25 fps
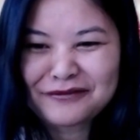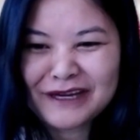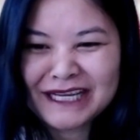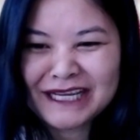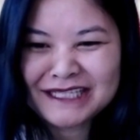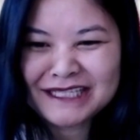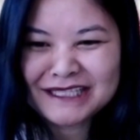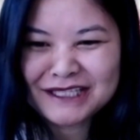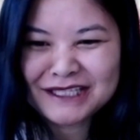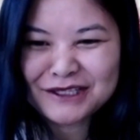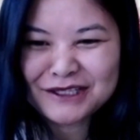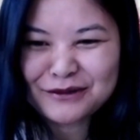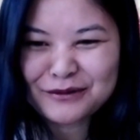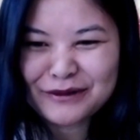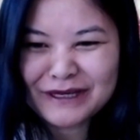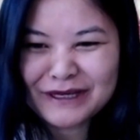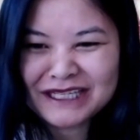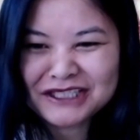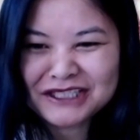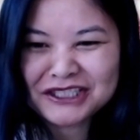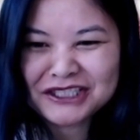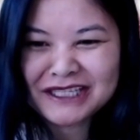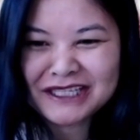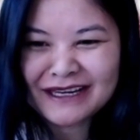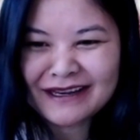invite
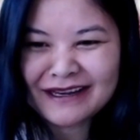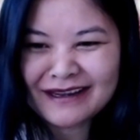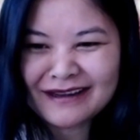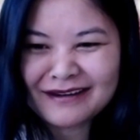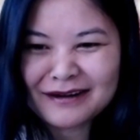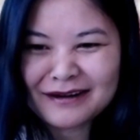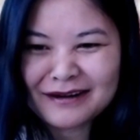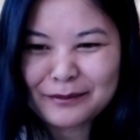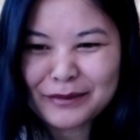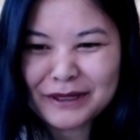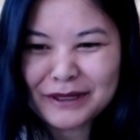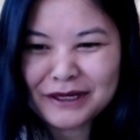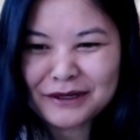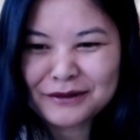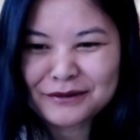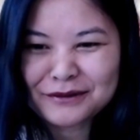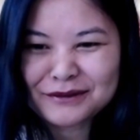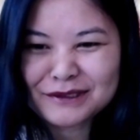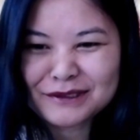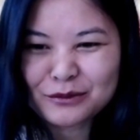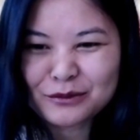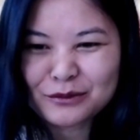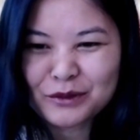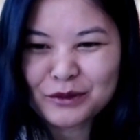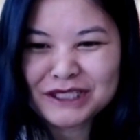you and share
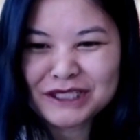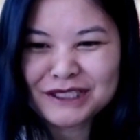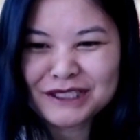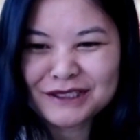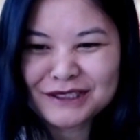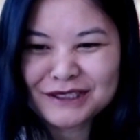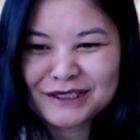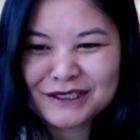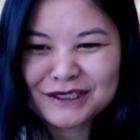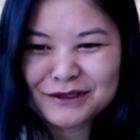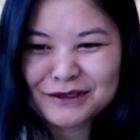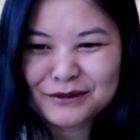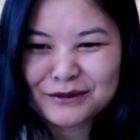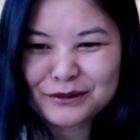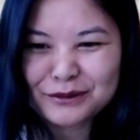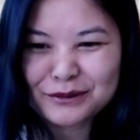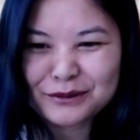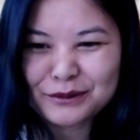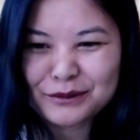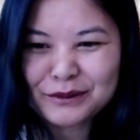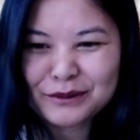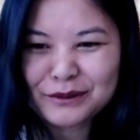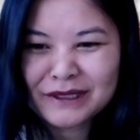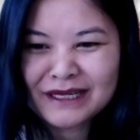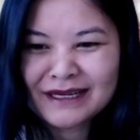about what you
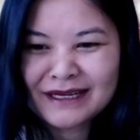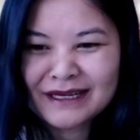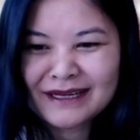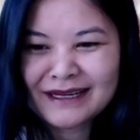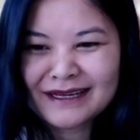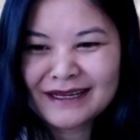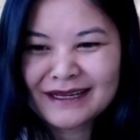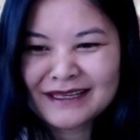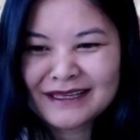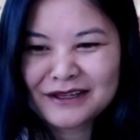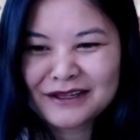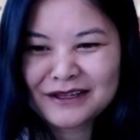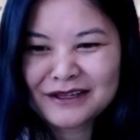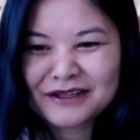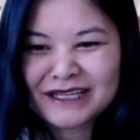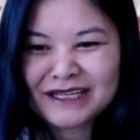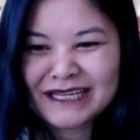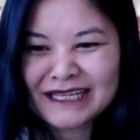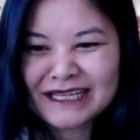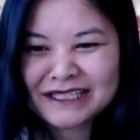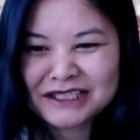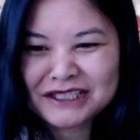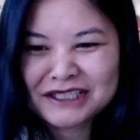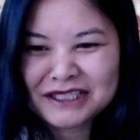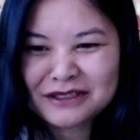do, your
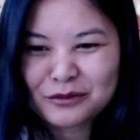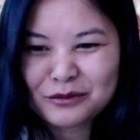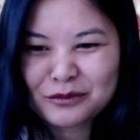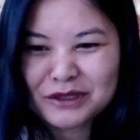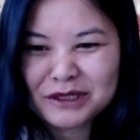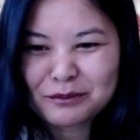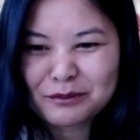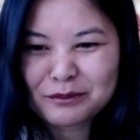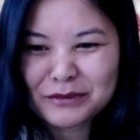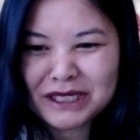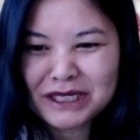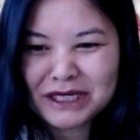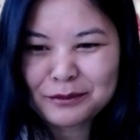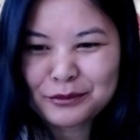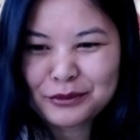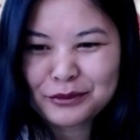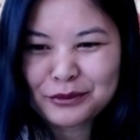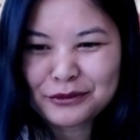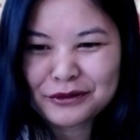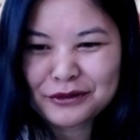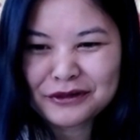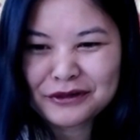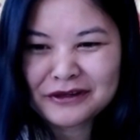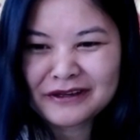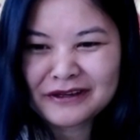connection with
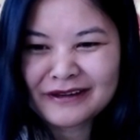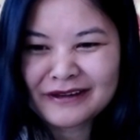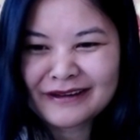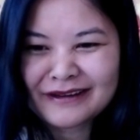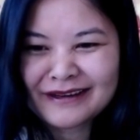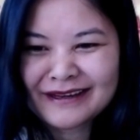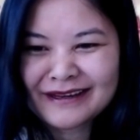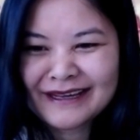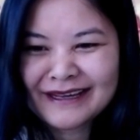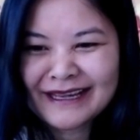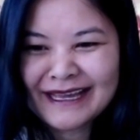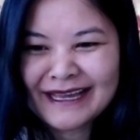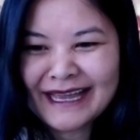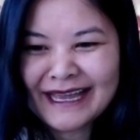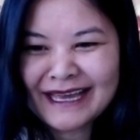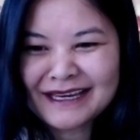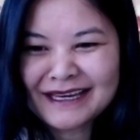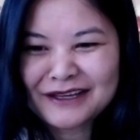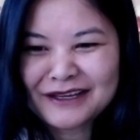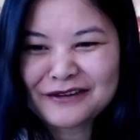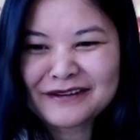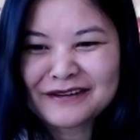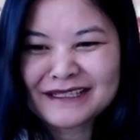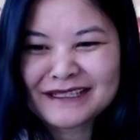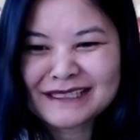Manipur,
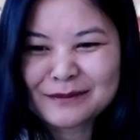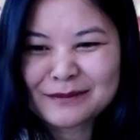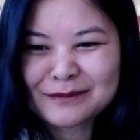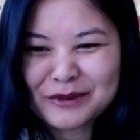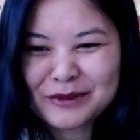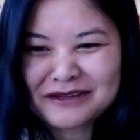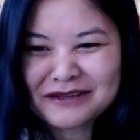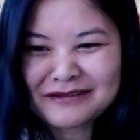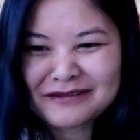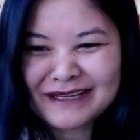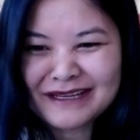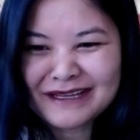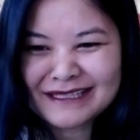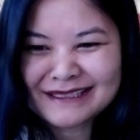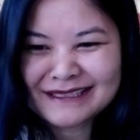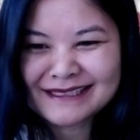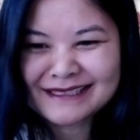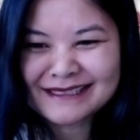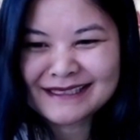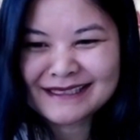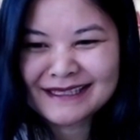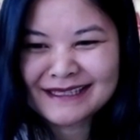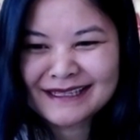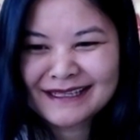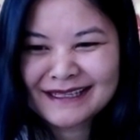and your
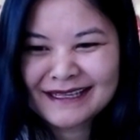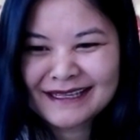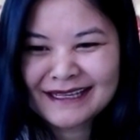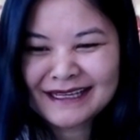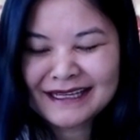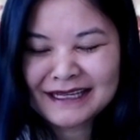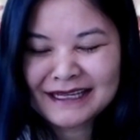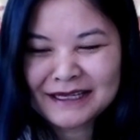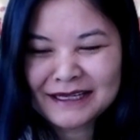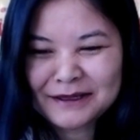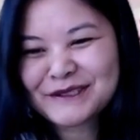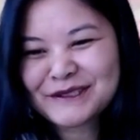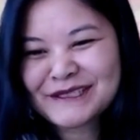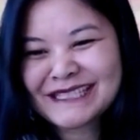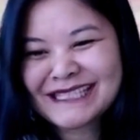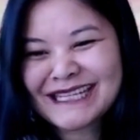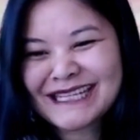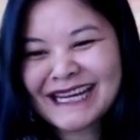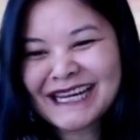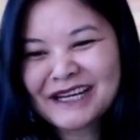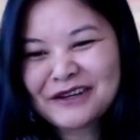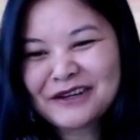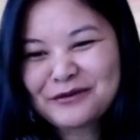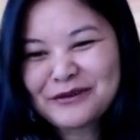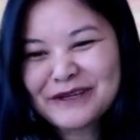experience. So to
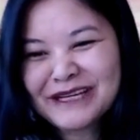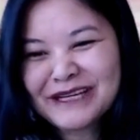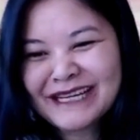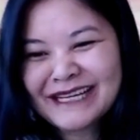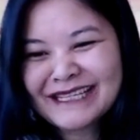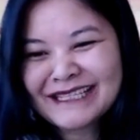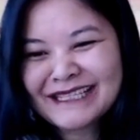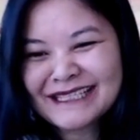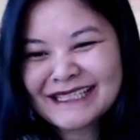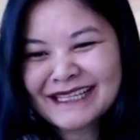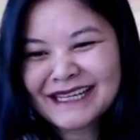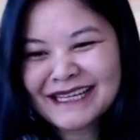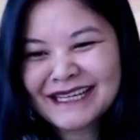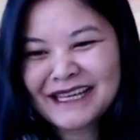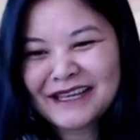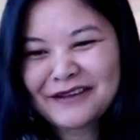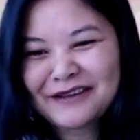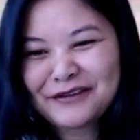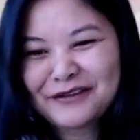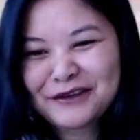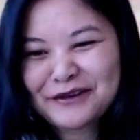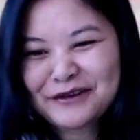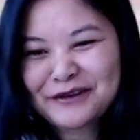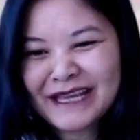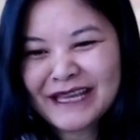start with,
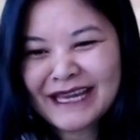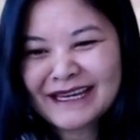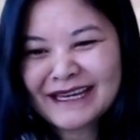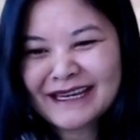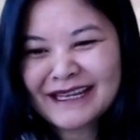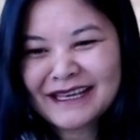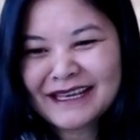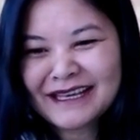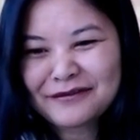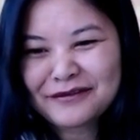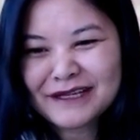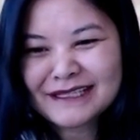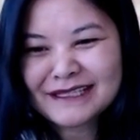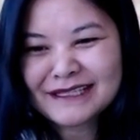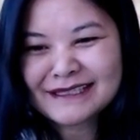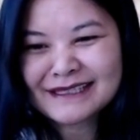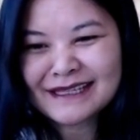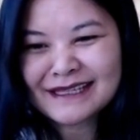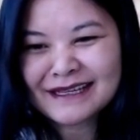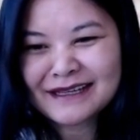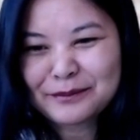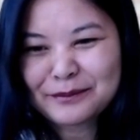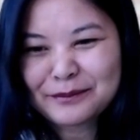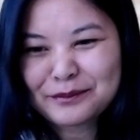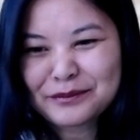if you can give
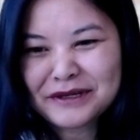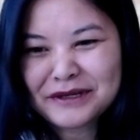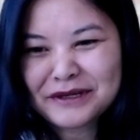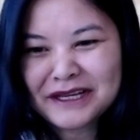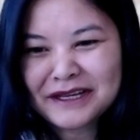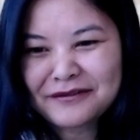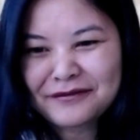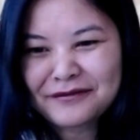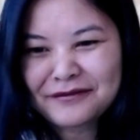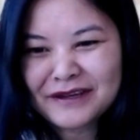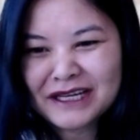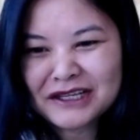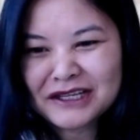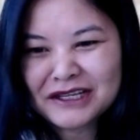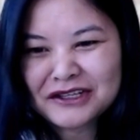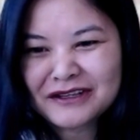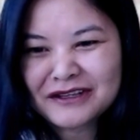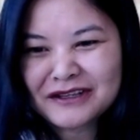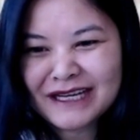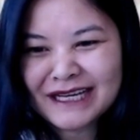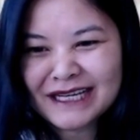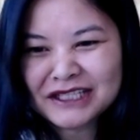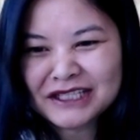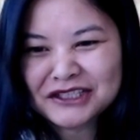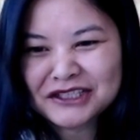us a brief
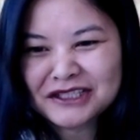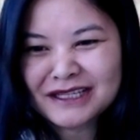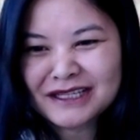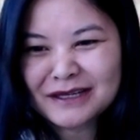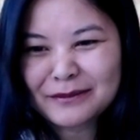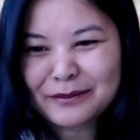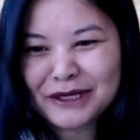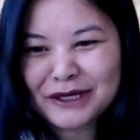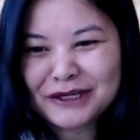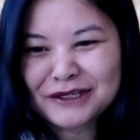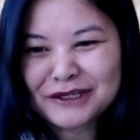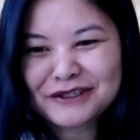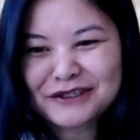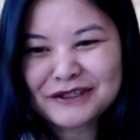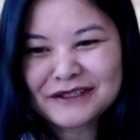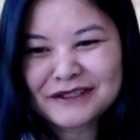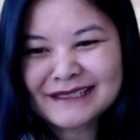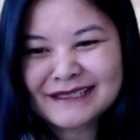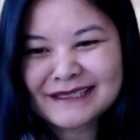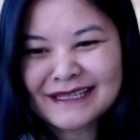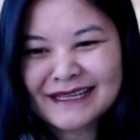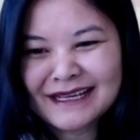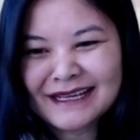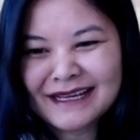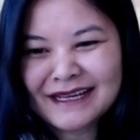introduction about
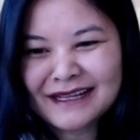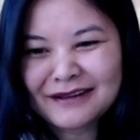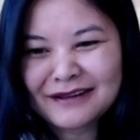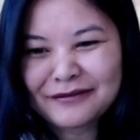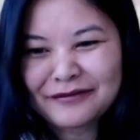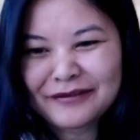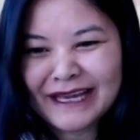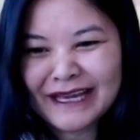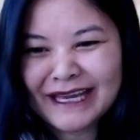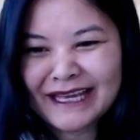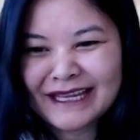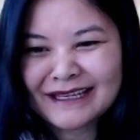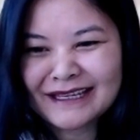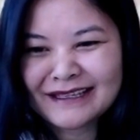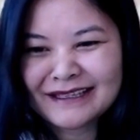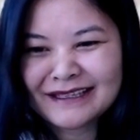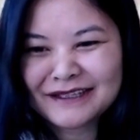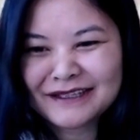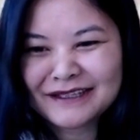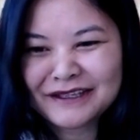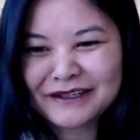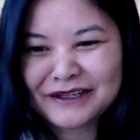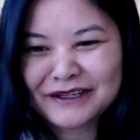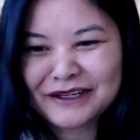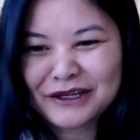yourself
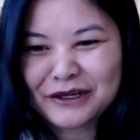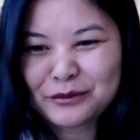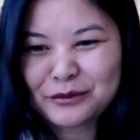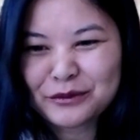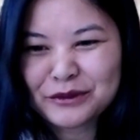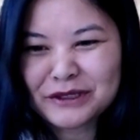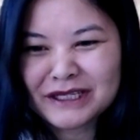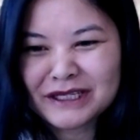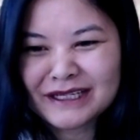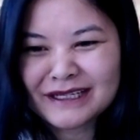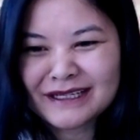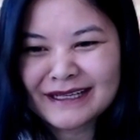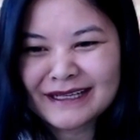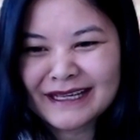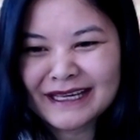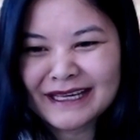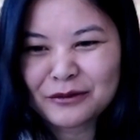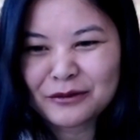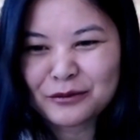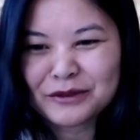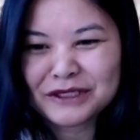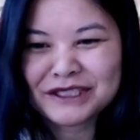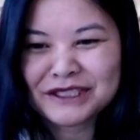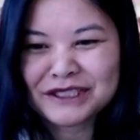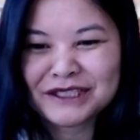and your work
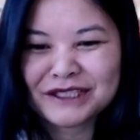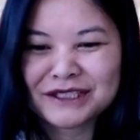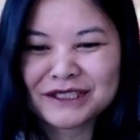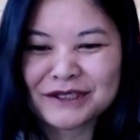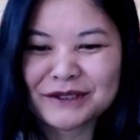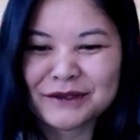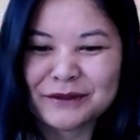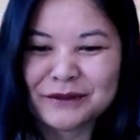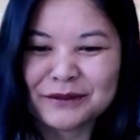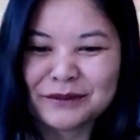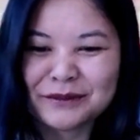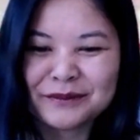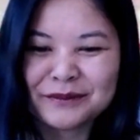and what you